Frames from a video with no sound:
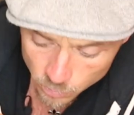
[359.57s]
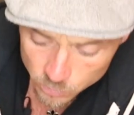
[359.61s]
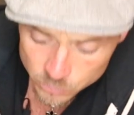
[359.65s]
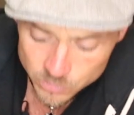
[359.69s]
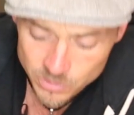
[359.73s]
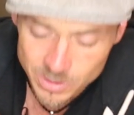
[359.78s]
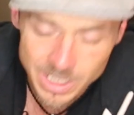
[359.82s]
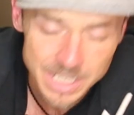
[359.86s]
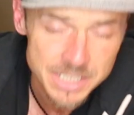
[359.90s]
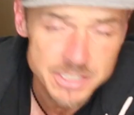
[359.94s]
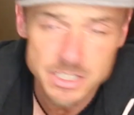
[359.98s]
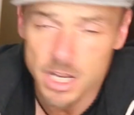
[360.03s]
those
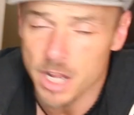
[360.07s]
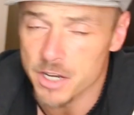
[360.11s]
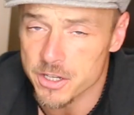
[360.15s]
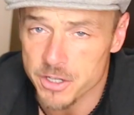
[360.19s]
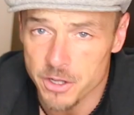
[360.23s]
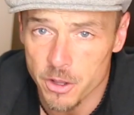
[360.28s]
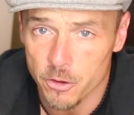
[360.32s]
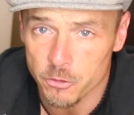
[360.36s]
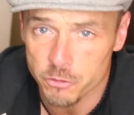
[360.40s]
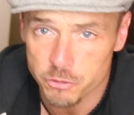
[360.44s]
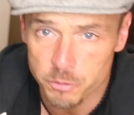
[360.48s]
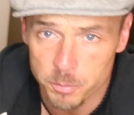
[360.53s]
are like
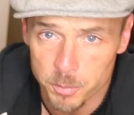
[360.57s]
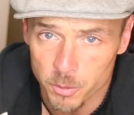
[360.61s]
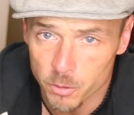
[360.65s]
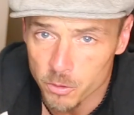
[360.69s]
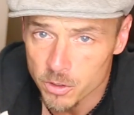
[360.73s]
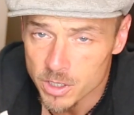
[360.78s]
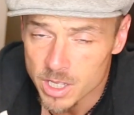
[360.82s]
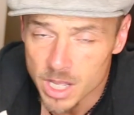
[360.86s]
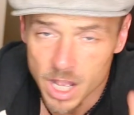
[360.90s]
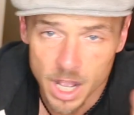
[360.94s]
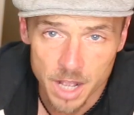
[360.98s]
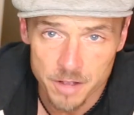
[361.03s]

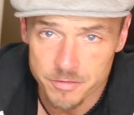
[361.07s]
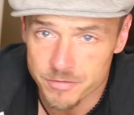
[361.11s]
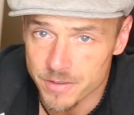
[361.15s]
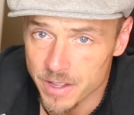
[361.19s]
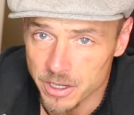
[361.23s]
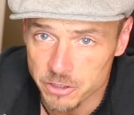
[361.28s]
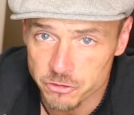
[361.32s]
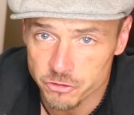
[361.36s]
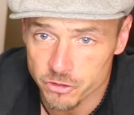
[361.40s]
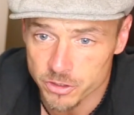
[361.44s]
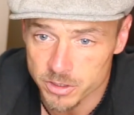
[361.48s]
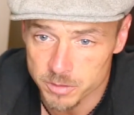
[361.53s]
non-negotiable.
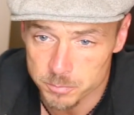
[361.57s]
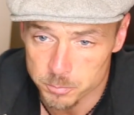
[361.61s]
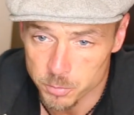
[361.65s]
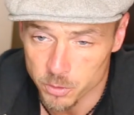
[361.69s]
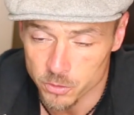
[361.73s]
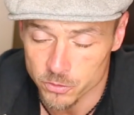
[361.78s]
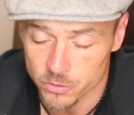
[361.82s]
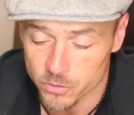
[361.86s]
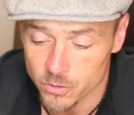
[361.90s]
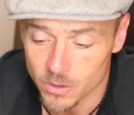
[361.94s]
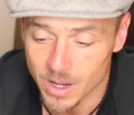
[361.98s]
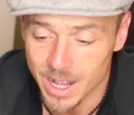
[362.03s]
Affection,
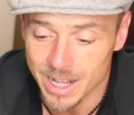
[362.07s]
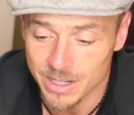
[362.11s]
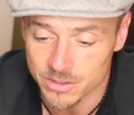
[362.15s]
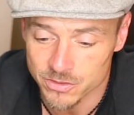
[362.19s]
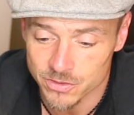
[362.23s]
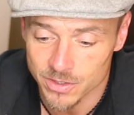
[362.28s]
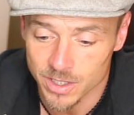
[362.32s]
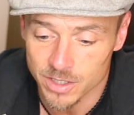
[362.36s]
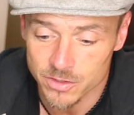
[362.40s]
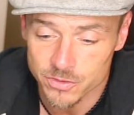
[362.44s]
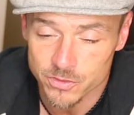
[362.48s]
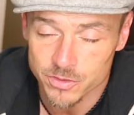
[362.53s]
personal
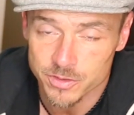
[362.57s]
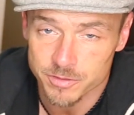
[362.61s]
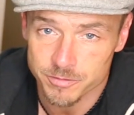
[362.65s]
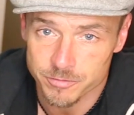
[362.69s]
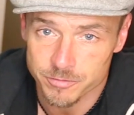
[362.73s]
access,